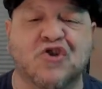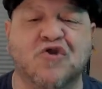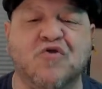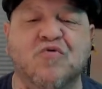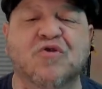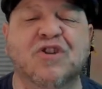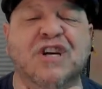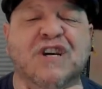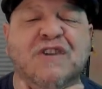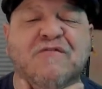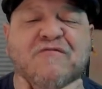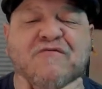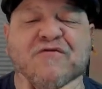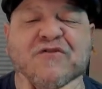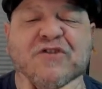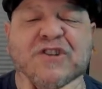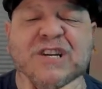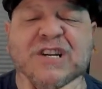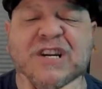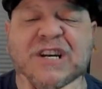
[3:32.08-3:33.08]
want to have a
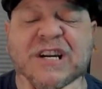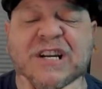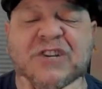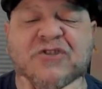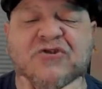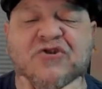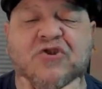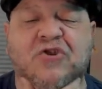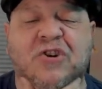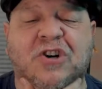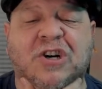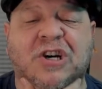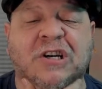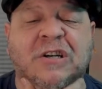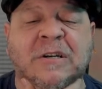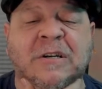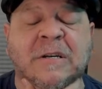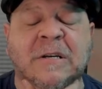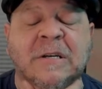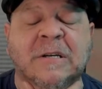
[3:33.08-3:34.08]
very tight jaw,
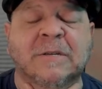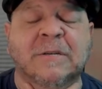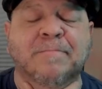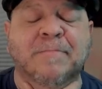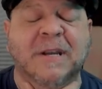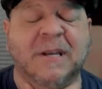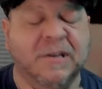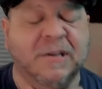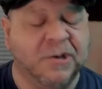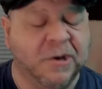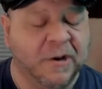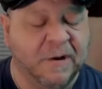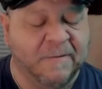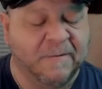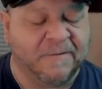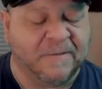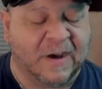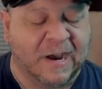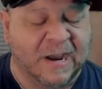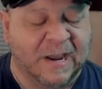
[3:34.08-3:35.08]
because you're going to
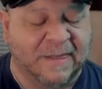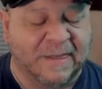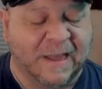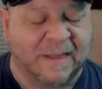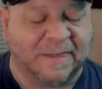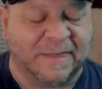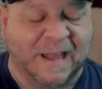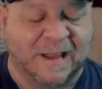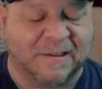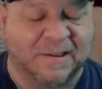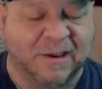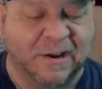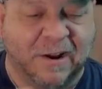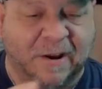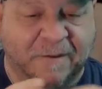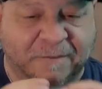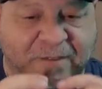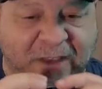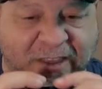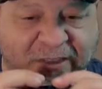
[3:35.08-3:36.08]
find that that's going to
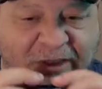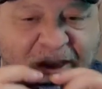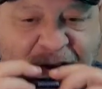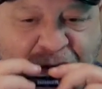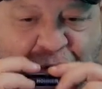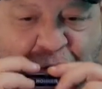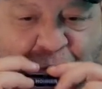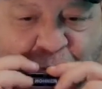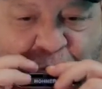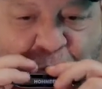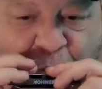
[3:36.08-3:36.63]
affect the tone.